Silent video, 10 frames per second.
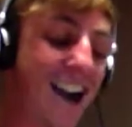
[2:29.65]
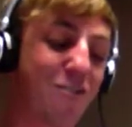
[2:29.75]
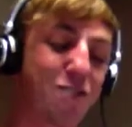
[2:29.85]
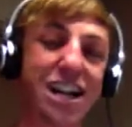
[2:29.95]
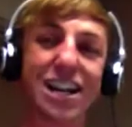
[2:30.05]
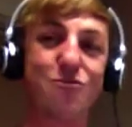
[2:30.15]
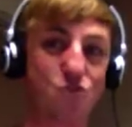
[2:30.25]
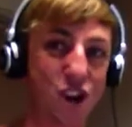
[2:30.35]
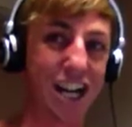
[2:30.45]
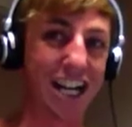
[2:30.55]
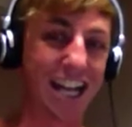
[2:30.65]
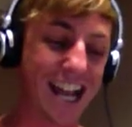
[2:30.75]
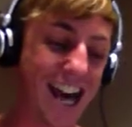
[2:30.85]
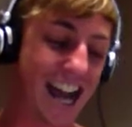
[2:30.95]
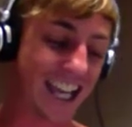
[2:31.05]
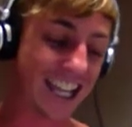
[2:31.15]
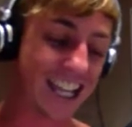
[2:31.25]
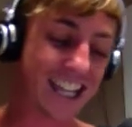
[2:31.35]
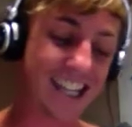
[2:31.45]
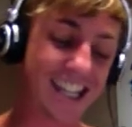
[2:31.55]
I really like
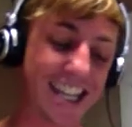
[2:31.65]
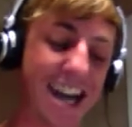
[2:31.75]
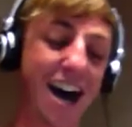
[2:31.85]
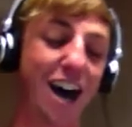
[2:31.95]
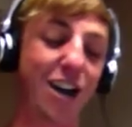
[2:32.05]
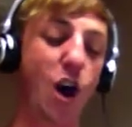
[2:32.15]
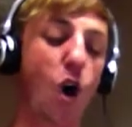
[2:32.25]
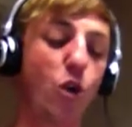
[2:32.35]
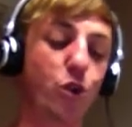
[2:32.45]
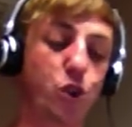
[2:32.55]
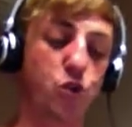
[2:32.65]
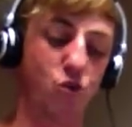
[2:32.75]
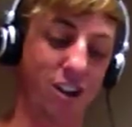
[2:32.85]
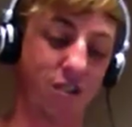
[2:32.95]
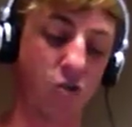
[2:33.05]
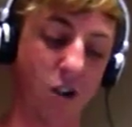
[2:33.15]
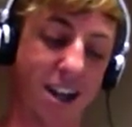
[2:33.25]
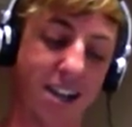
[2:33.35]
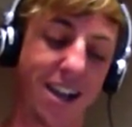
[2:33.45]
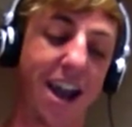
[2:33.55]
the whole shrink
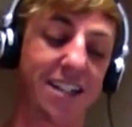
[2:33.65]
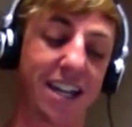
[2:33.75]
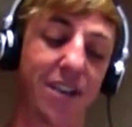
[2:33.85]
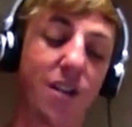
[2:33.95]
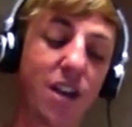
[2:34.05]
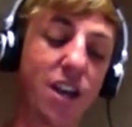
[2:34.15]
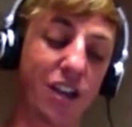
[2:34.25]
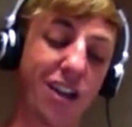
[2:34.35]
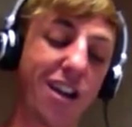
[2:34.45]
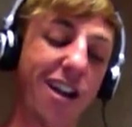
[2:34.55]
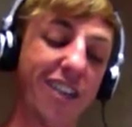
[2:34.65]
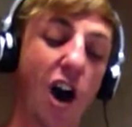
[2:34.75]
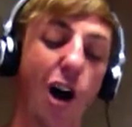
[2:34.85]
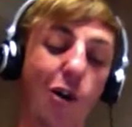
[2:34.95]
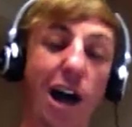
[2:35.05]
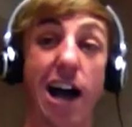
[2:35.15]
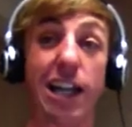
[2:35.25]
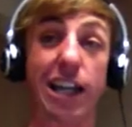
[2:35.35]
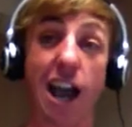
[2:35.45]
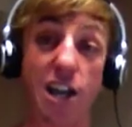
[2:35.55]
ray gun idea. You know, like the whole
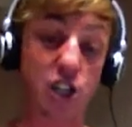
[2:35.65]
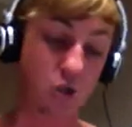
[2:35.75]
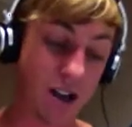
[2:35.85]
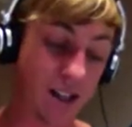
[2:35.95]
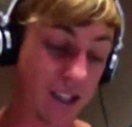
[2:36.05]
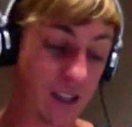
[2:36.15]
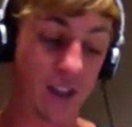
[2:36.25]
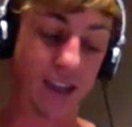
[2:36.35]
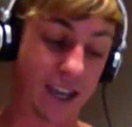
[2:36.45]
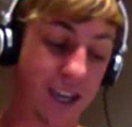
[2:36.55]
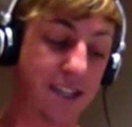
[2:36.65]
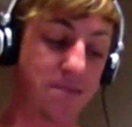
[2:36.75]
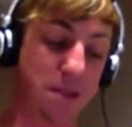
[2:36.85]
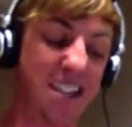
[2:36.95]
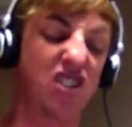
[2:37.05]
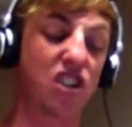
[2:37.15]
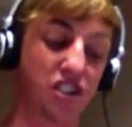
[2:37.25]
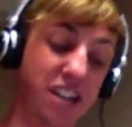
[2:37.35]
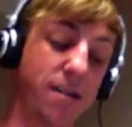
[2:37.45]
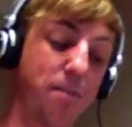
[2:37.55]
Honey, I Shrunk the Kids meets
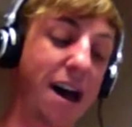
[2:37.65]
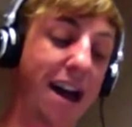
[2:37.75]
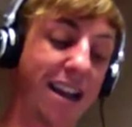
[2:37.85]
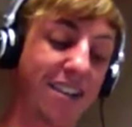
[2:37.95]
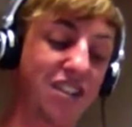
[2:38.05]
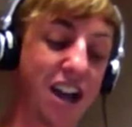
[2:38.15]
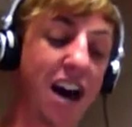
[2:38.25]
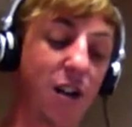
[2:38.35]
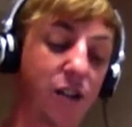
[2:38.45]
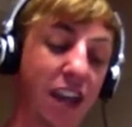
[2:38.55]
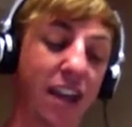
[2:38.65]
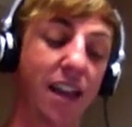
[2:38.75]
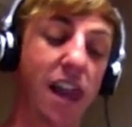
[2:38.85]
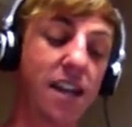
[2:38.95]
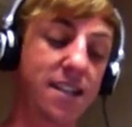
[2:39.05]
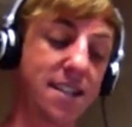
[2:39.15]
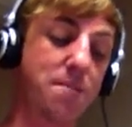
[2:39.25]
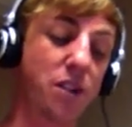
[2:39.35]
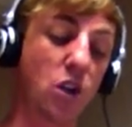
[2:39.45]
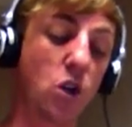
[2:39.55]
dinner party style thing. Some
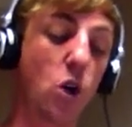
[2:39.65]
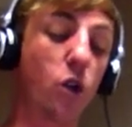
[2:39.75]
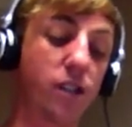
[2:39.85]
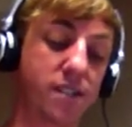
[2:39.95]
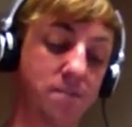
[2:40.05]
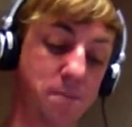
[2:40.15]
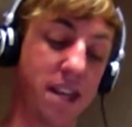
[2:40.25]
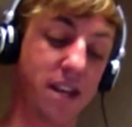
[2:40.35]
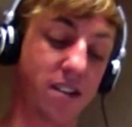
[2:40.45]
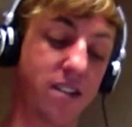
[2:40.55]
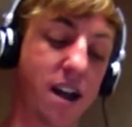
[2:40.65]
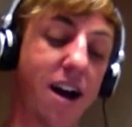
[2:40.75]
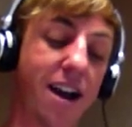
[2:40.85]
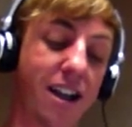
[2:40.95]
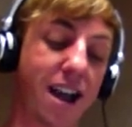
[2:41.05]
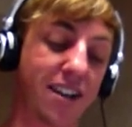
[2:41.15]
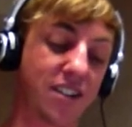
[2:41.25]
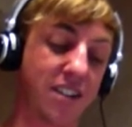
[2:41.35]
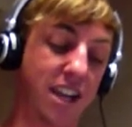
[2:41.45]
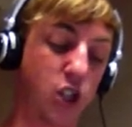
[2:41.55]
of the coolest meals I'd like to
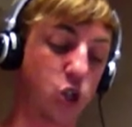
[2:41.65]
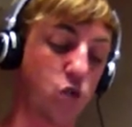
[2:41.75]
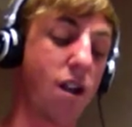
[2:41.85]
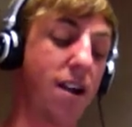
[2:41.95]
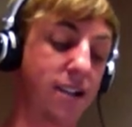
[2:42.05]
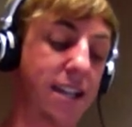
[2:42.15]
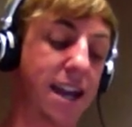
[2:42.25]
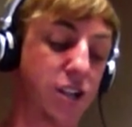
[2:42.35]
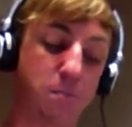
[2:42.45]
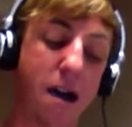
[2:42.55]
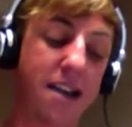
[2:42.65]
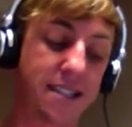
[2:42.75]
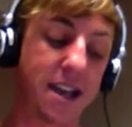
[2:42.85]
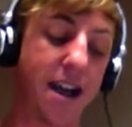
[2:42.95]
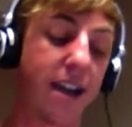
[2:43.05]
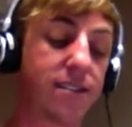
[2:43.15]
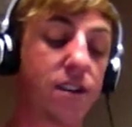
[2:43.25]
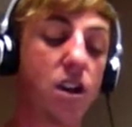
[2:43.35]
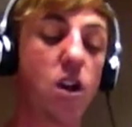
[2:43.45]
see shrunk down to bite size